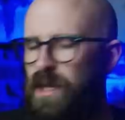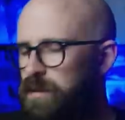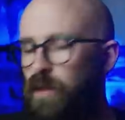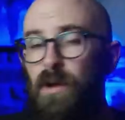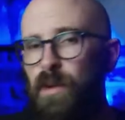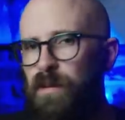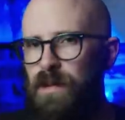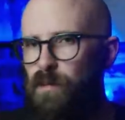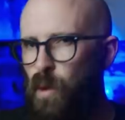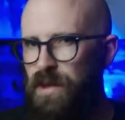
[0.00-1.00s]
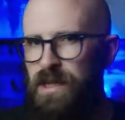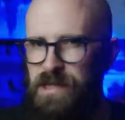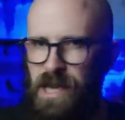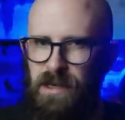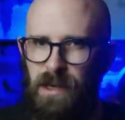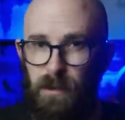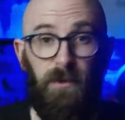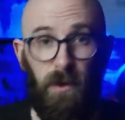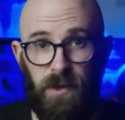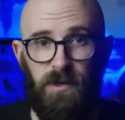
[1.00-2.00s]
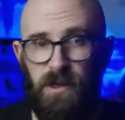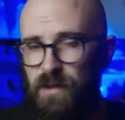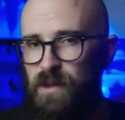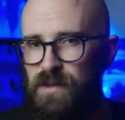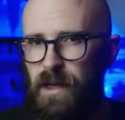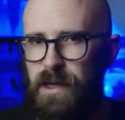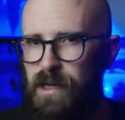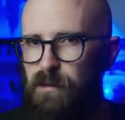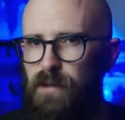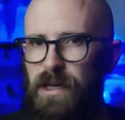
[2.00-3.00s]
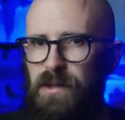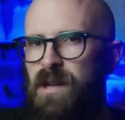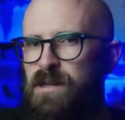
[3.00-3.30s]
Though it would be more than a decade before the truth was finally revealed,